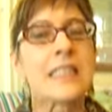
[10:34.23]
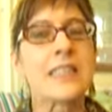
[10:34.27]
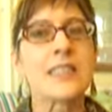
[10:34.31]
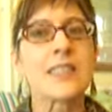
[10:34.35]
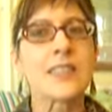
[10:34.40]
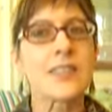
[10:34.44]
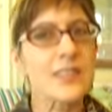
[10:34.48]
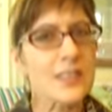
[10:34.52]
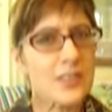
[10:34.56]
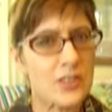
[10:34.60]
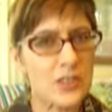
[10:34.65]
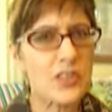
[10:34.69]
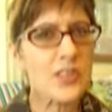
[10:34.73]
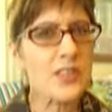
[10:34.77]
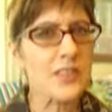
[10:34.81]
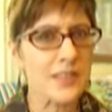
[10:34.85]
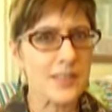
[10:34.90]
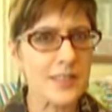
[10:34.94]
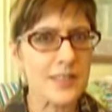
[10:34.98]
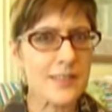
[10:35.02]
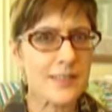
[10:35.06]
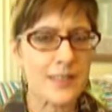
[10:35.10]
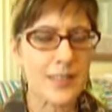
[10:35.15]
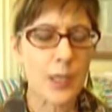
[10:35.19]
She goes, "Just,
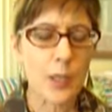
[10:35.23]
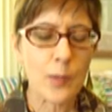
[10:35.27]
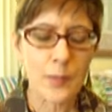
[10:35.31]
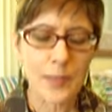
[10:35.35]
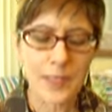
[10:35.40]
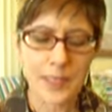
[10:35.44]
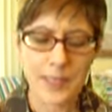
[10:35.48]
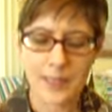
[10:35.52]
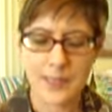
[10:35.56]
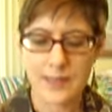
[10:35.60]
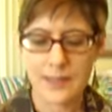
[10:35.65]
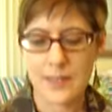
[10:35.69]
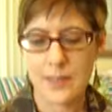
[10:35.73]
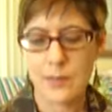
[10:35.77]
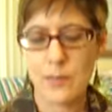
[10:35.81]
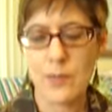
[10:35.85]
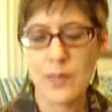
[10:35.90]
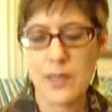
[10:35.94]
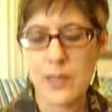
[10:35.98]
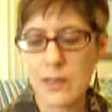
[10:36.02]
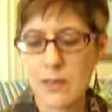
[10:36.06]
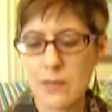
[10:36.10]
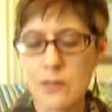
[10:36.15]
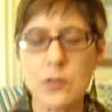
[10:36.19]
just tell me." And I said,
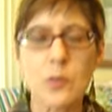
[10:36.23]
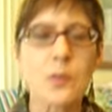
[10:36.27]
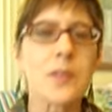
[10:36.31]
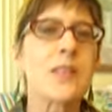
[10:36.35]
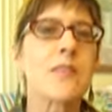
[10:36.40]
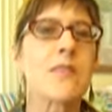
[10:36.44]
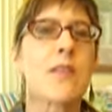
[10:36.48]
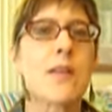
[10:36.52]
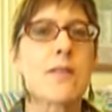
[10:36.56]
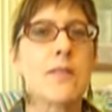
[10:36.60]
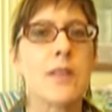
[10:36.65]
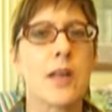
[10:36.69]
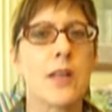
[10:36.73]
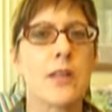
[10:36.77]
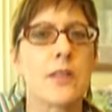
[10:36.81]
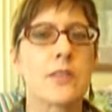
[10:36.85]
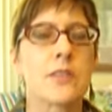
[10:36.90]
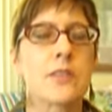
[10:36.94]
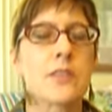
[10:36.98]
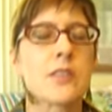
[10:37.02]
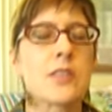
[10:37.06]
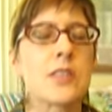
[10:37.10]
"Well, twenty-five dollars."